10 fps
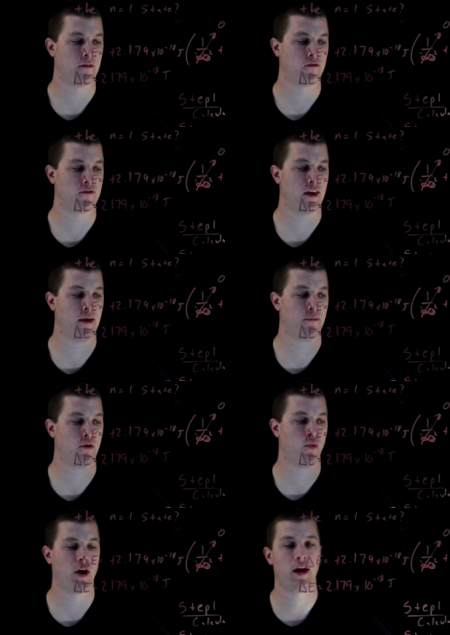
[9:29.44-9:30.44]

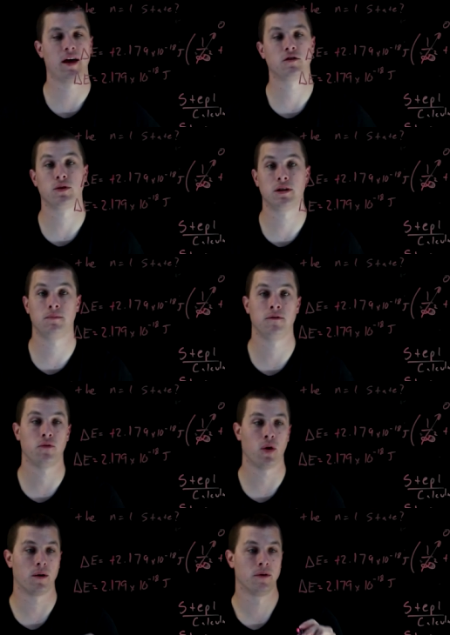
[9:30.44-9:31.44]
Same way as we did
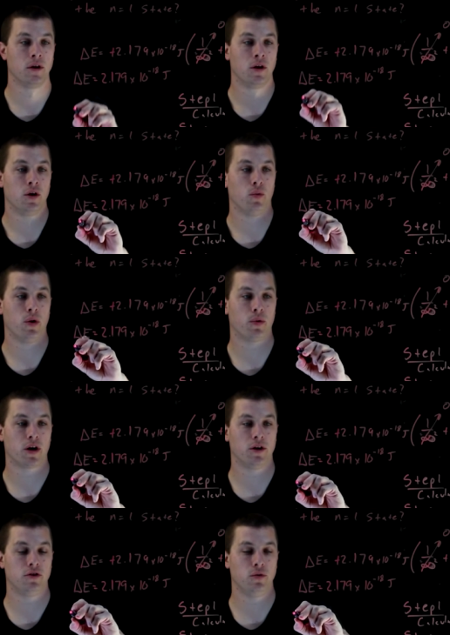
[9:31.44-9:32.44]
before. What we're
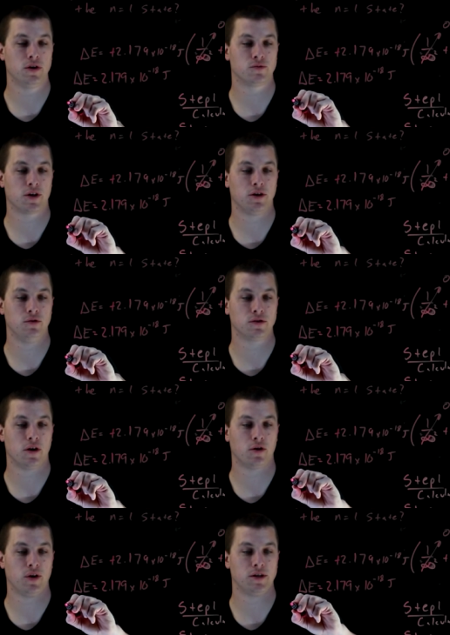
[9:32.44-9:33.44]
going to do is we're going to use
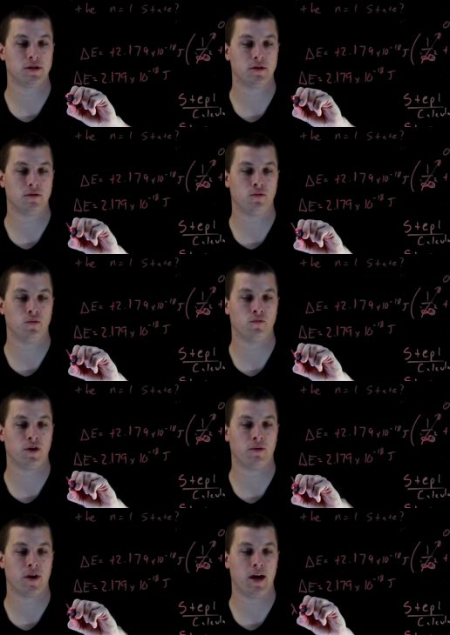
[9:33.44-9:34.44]
our equation
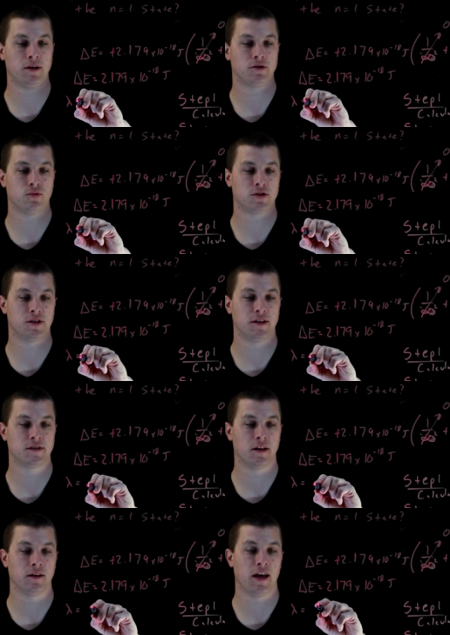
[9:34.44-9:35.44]
rearranged, which
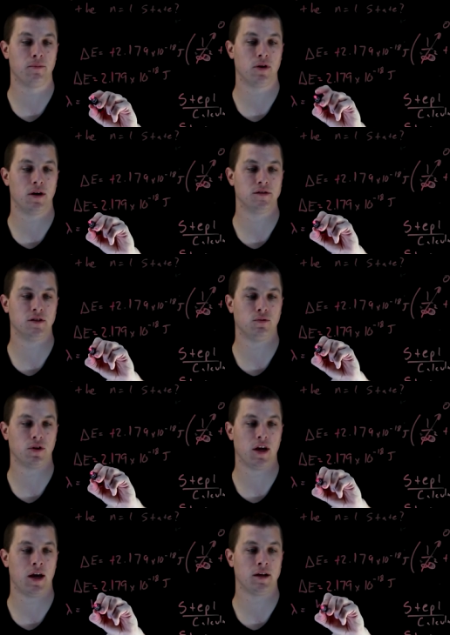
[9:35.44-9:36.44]
says that lambda is
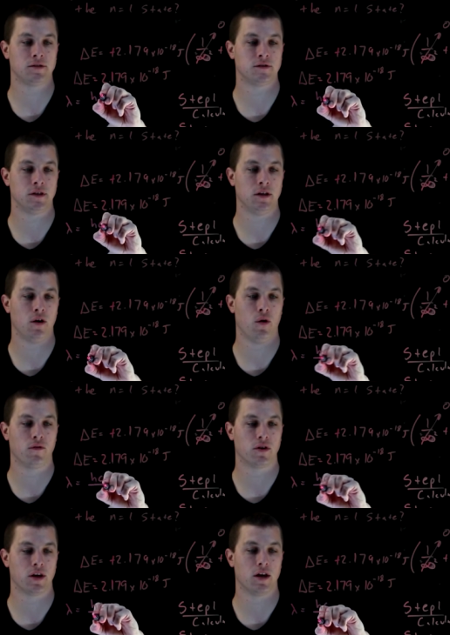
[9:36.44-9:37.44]
equal to HC
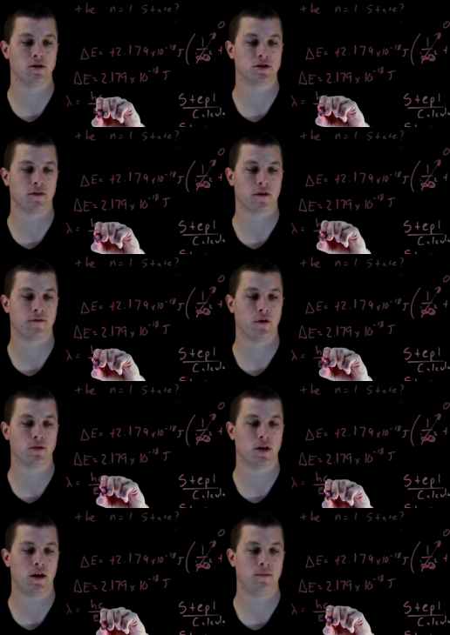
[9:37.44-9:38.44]
over the energy of our
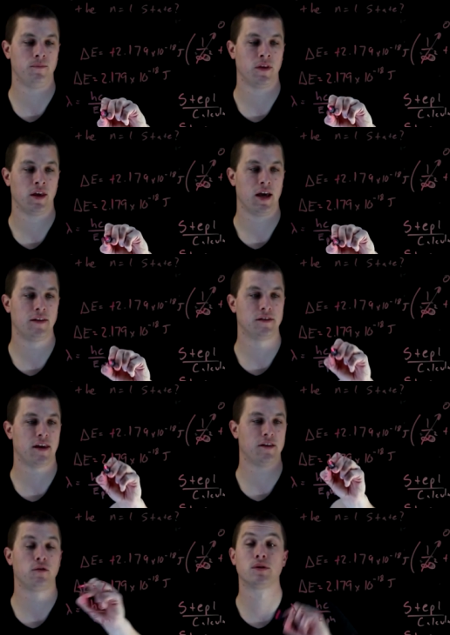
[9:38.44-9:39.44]
photon. In this
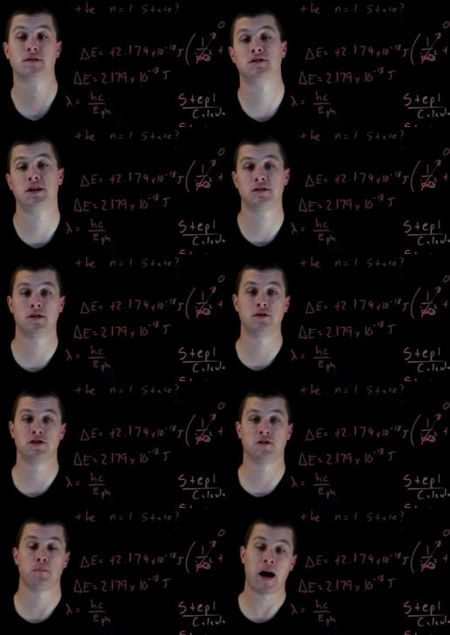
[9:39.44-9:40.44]
case, notice the change in
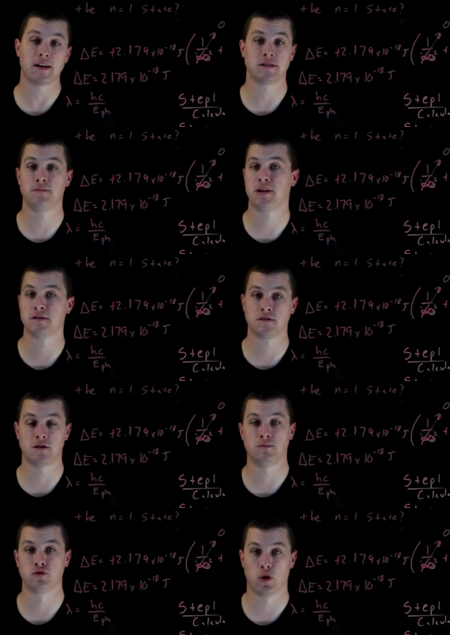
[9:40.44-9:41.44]
energy is positive because it's
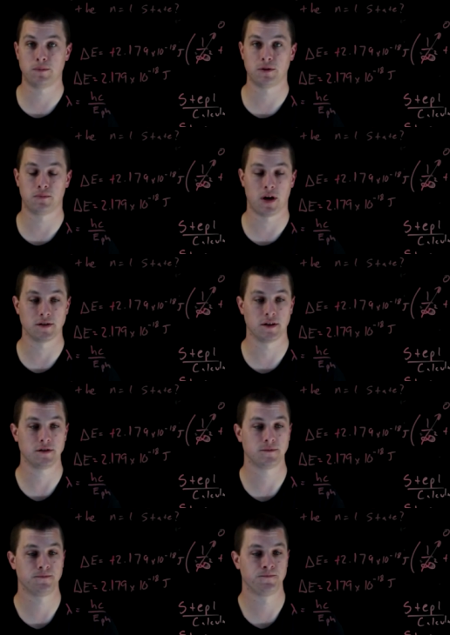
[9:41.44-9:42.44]
an absorption
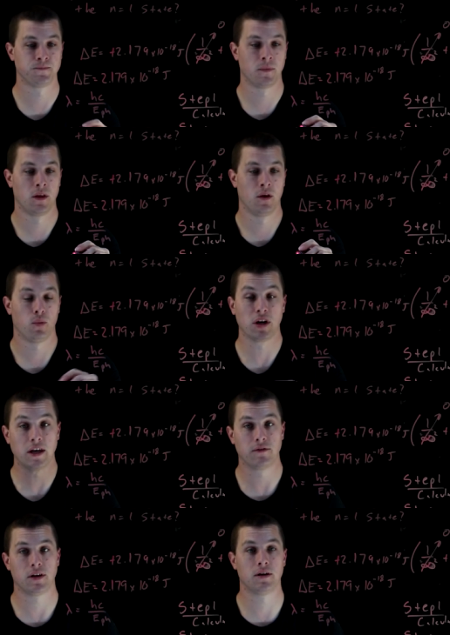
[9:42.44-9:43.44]
process. We're
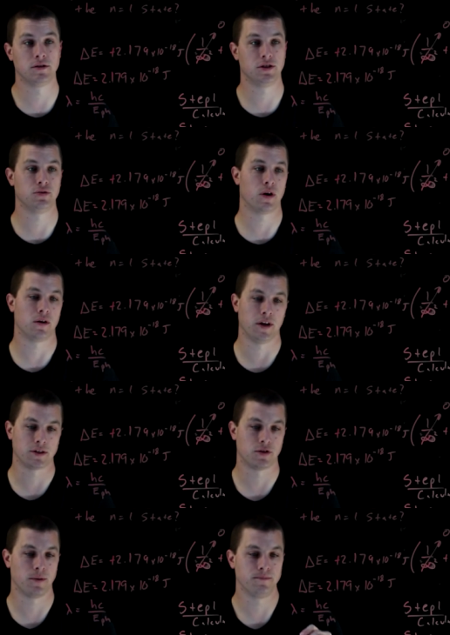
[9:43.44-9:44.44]
giving energy to our
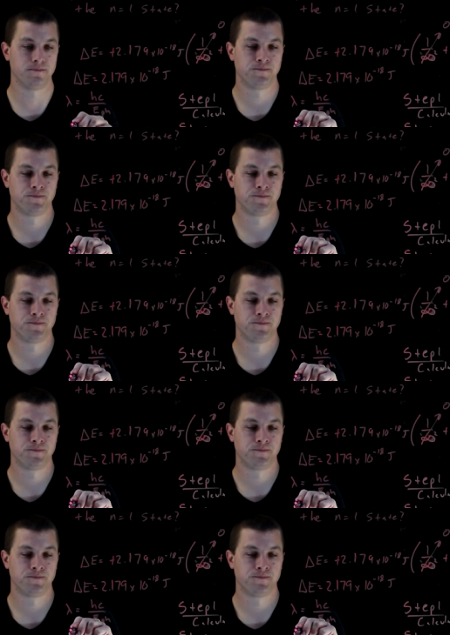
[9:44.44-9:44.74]
electron.